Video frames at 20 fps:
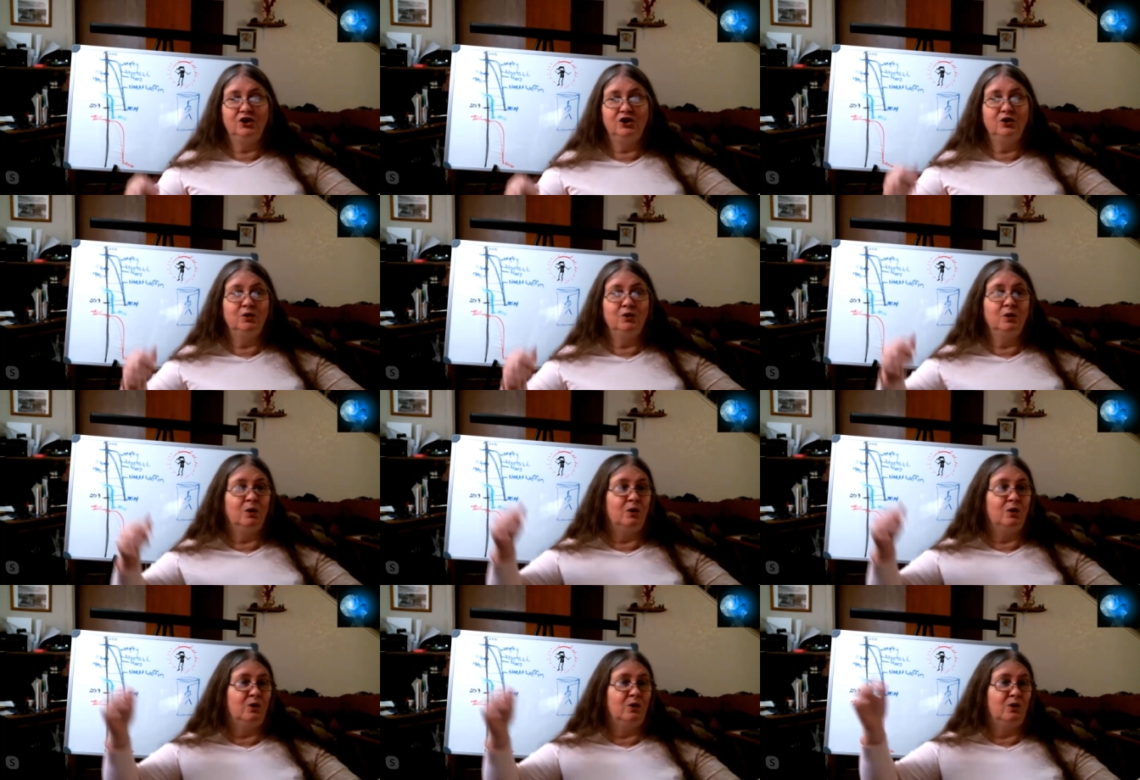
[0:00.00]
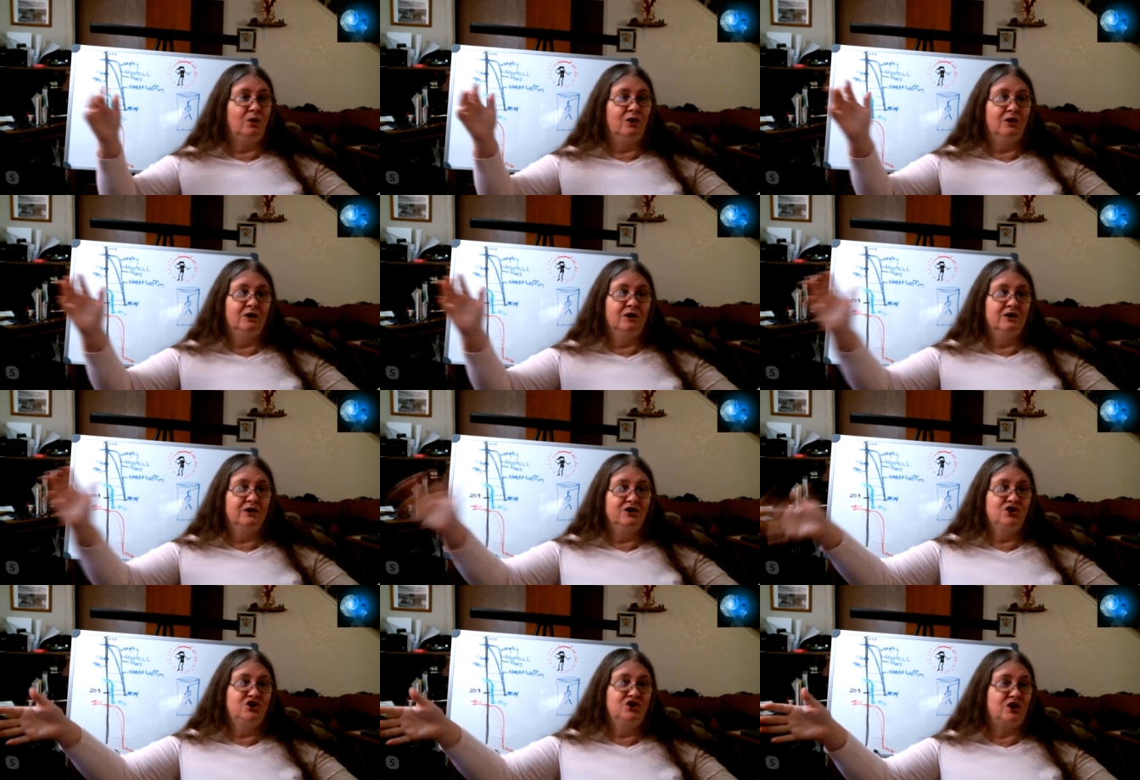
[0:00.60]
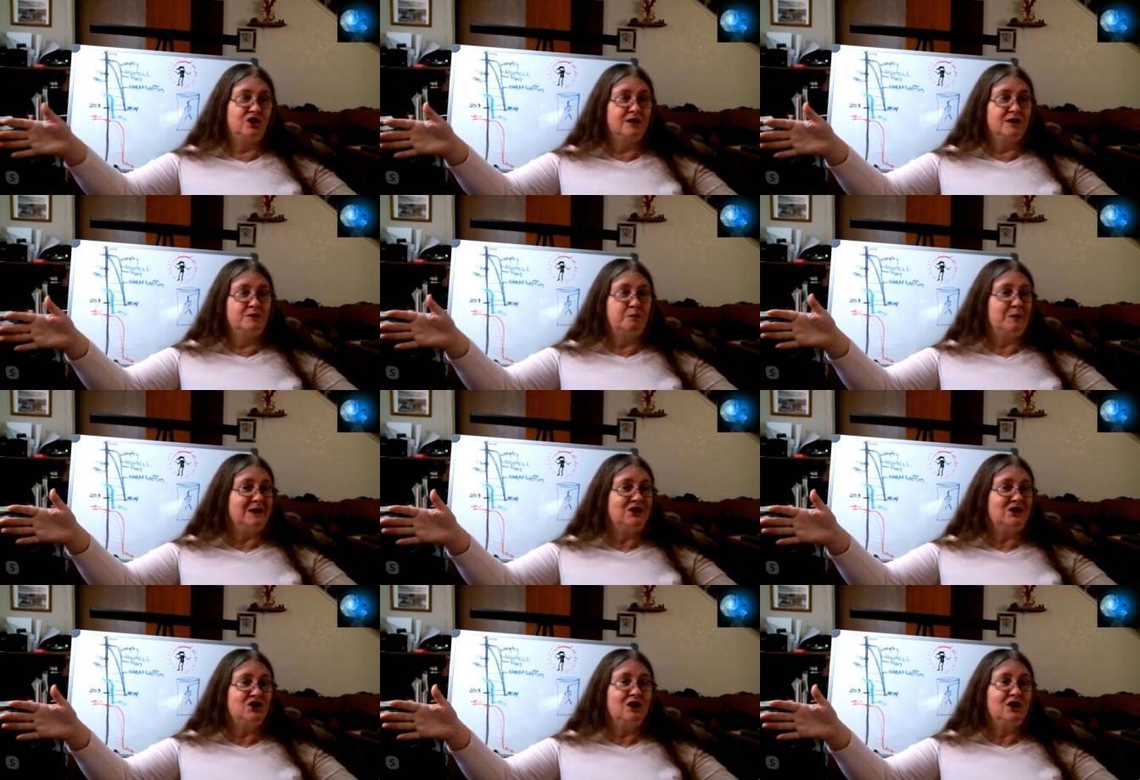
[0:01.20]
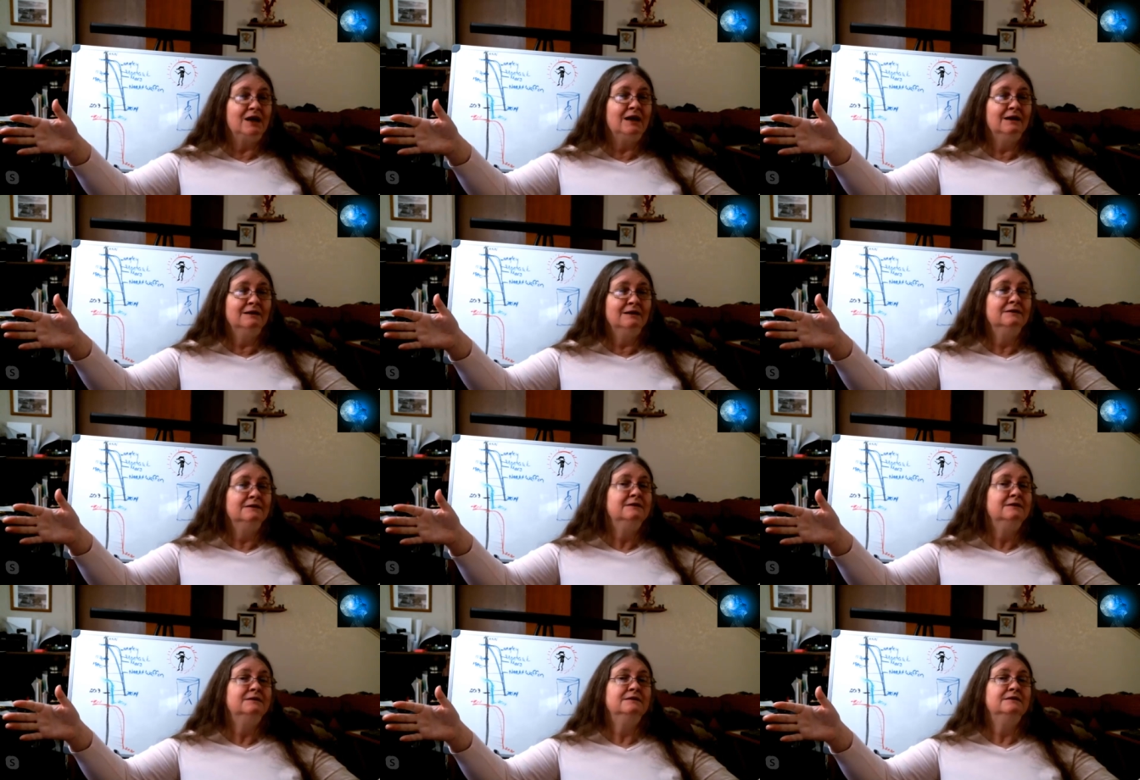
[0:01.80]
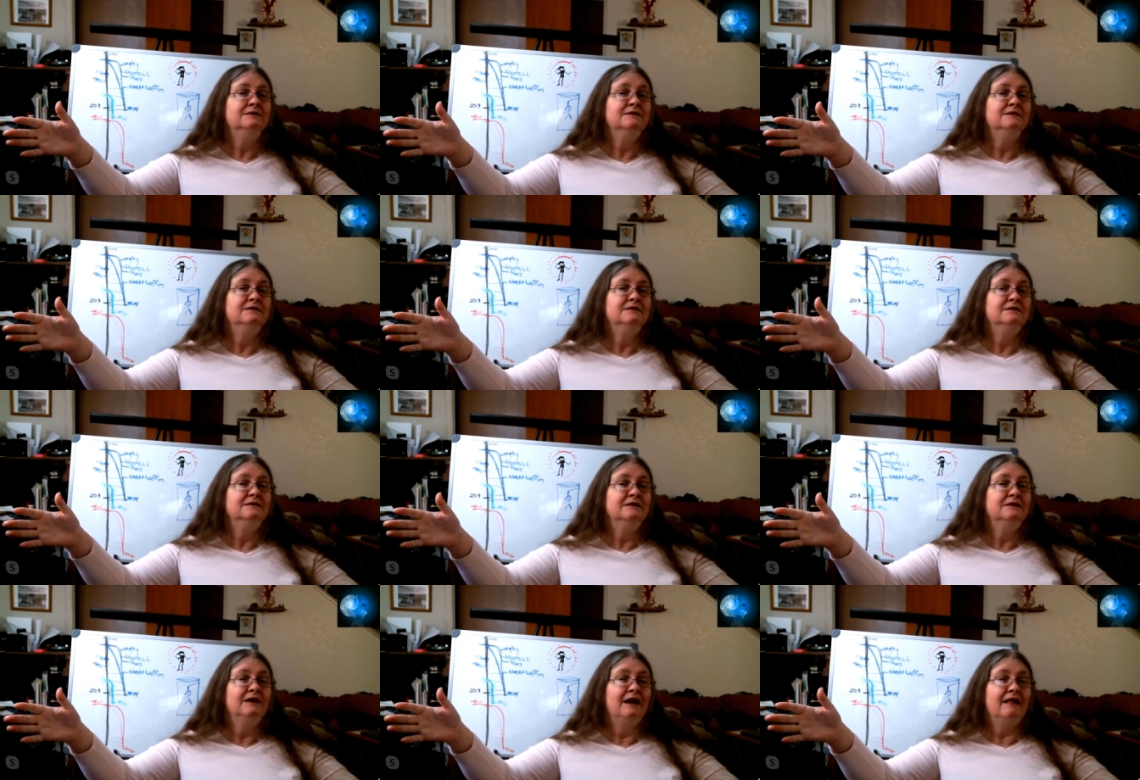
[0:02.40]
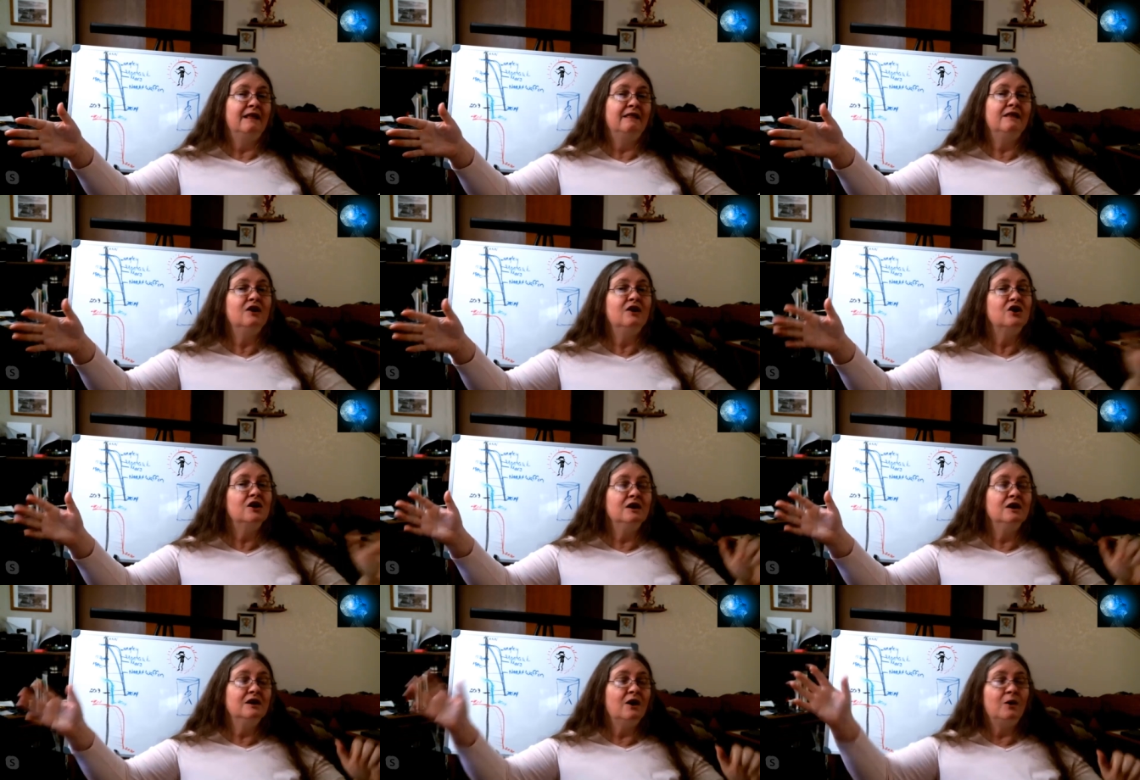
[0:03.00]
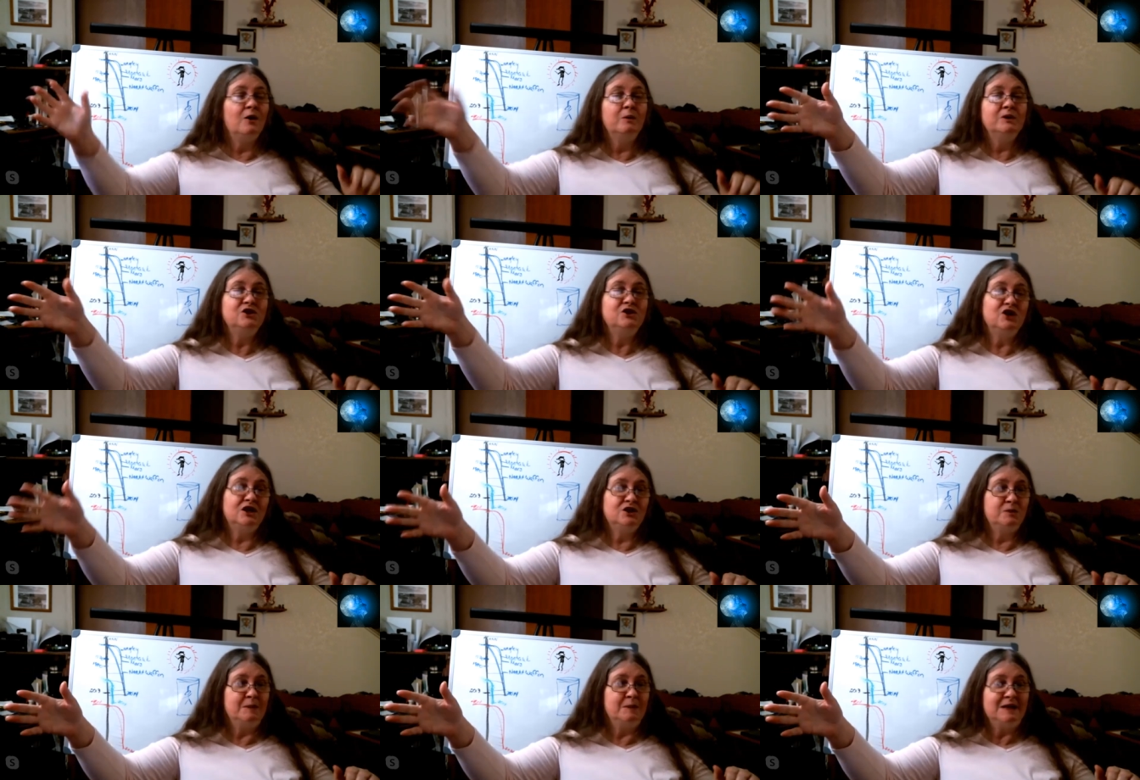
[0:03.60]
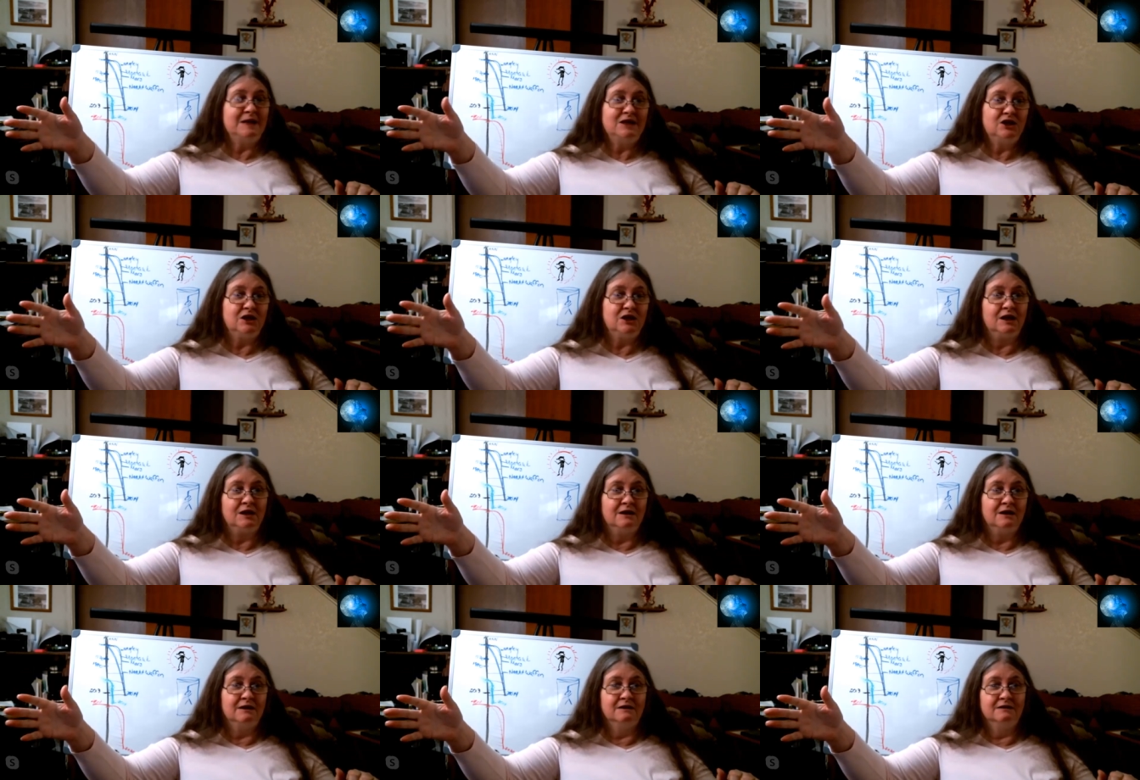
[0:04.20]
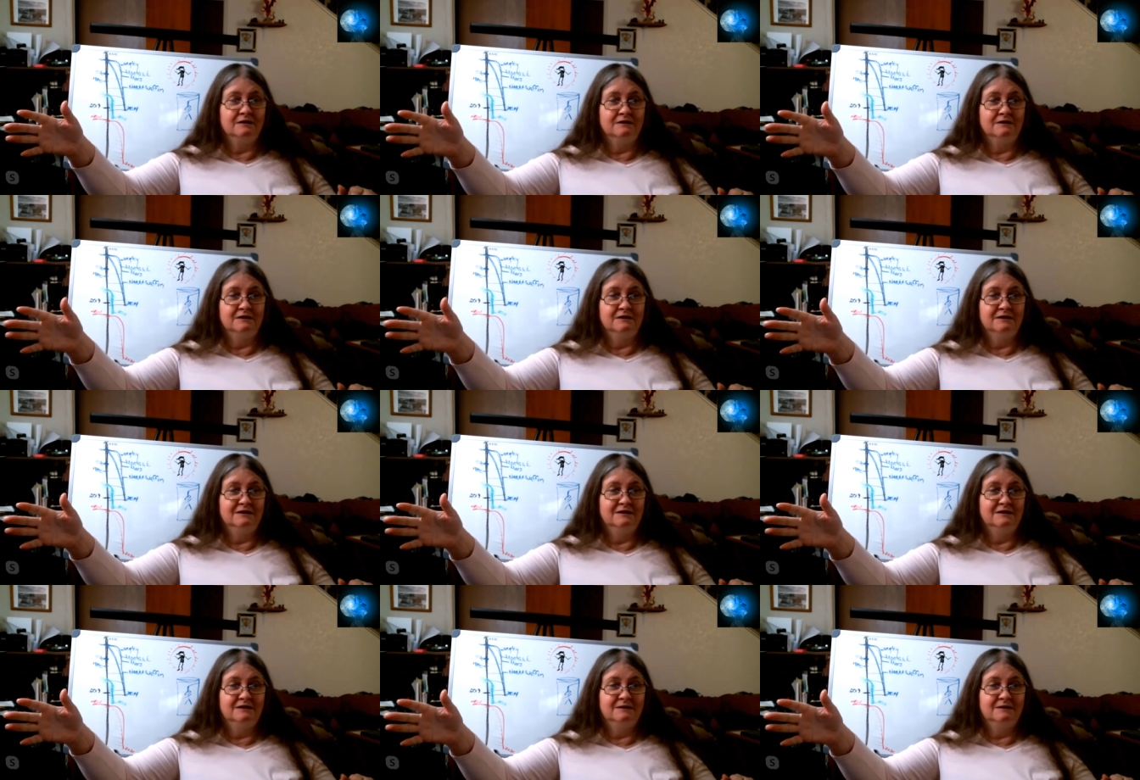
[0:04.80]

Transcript: kill you or just bitchy, they're going to go with just bitchy.